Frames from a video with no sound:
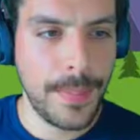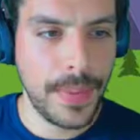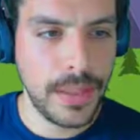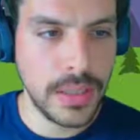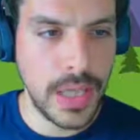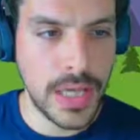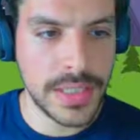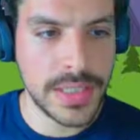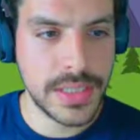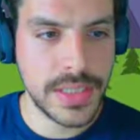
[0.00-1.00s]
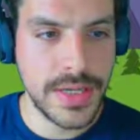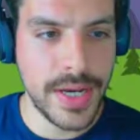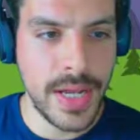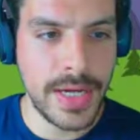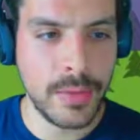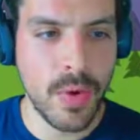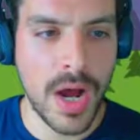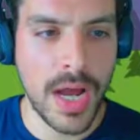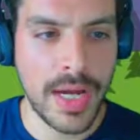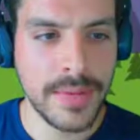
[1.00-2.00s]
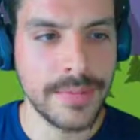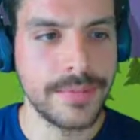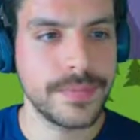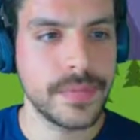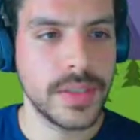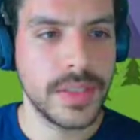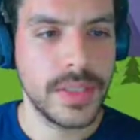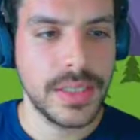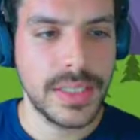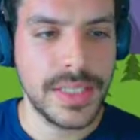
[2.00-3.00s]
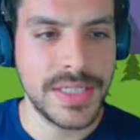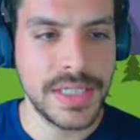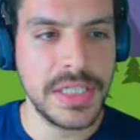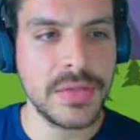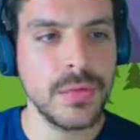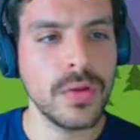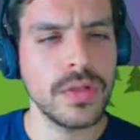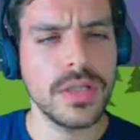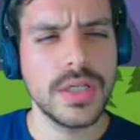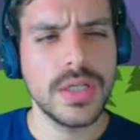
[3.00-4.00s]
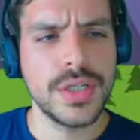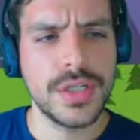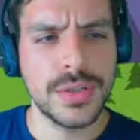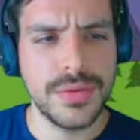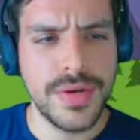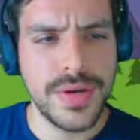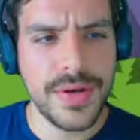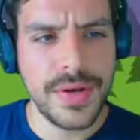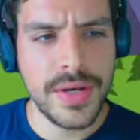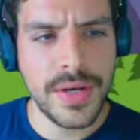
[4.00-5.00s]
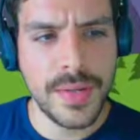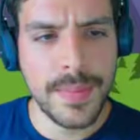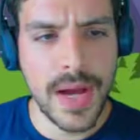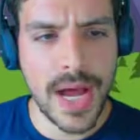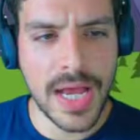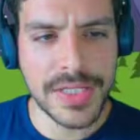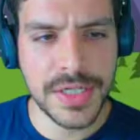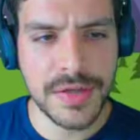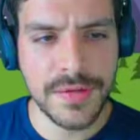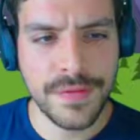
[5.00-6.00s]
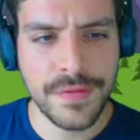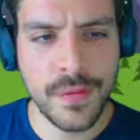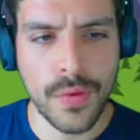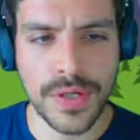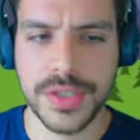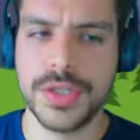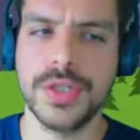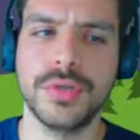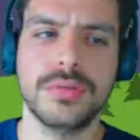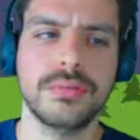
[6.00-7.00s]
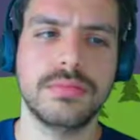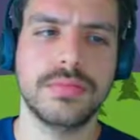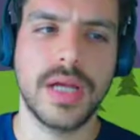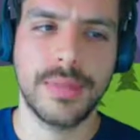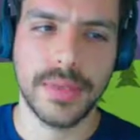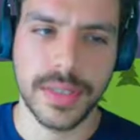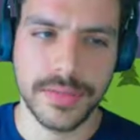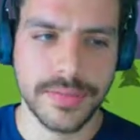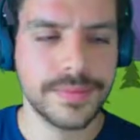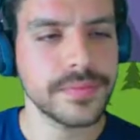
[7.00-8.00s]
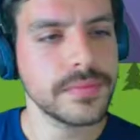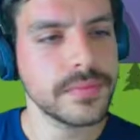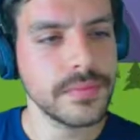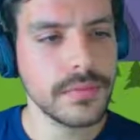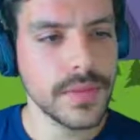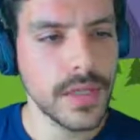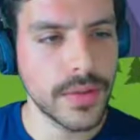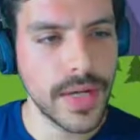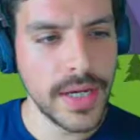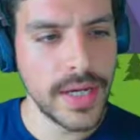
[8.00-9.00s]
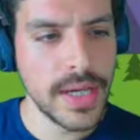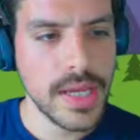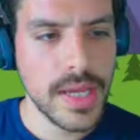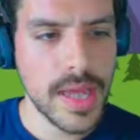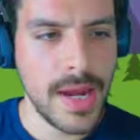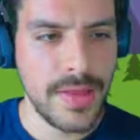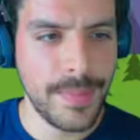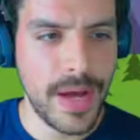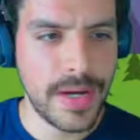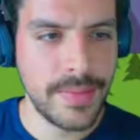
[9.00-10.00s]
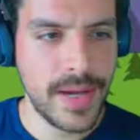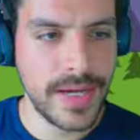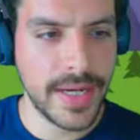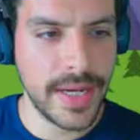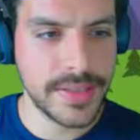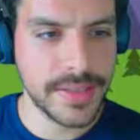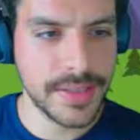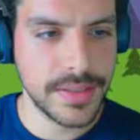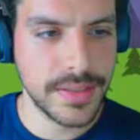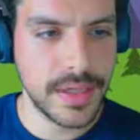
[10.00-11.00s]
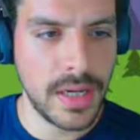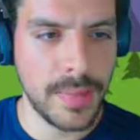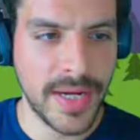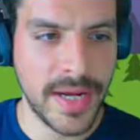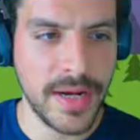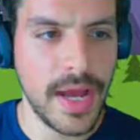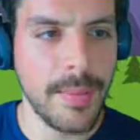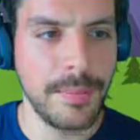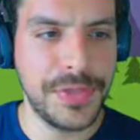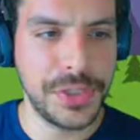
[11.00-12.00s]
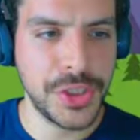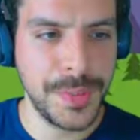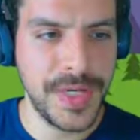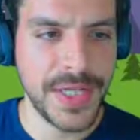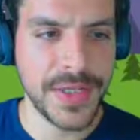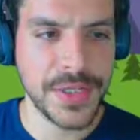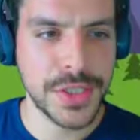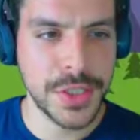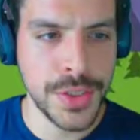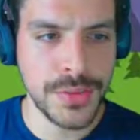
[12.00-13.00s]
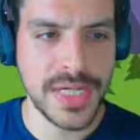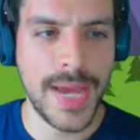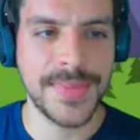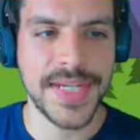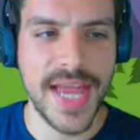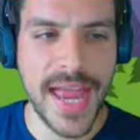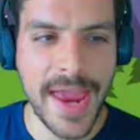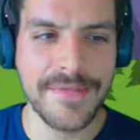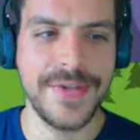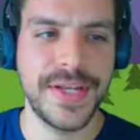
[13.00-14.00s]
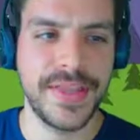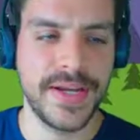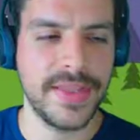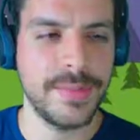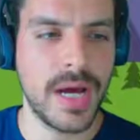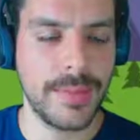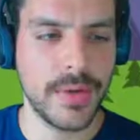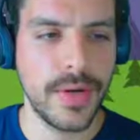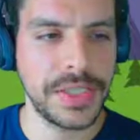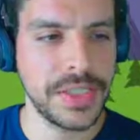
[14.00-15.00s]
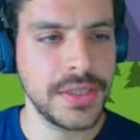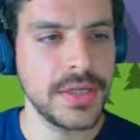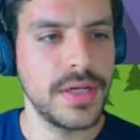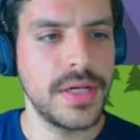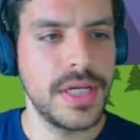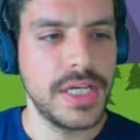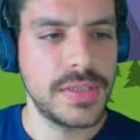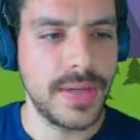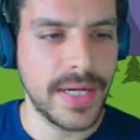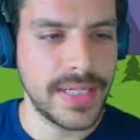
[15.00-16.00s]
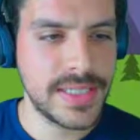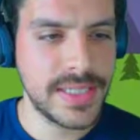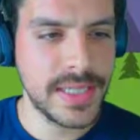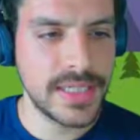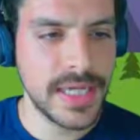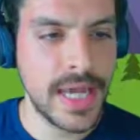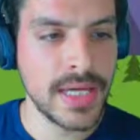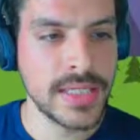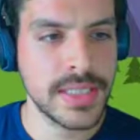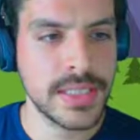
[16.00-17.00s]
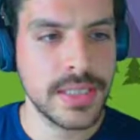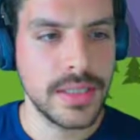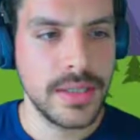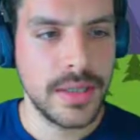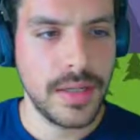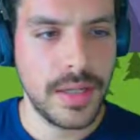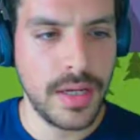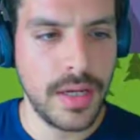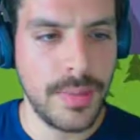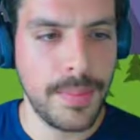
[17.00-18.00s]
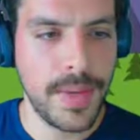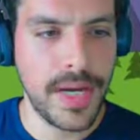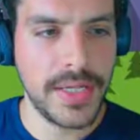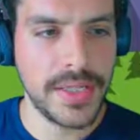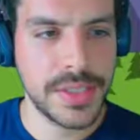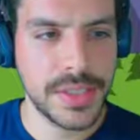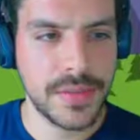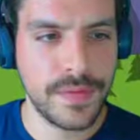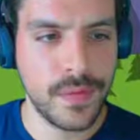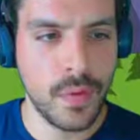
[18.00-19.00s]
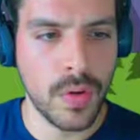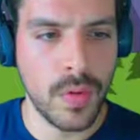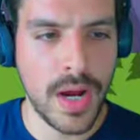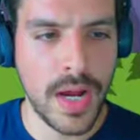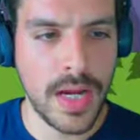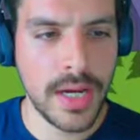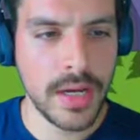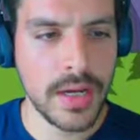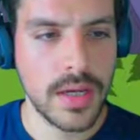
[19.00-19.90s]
plus 9y is equal to +42, I believe, okay? And in the bottom, I get, again, I'm distributing this 2 times everything in the bottom equation. So I get 6x minus 4y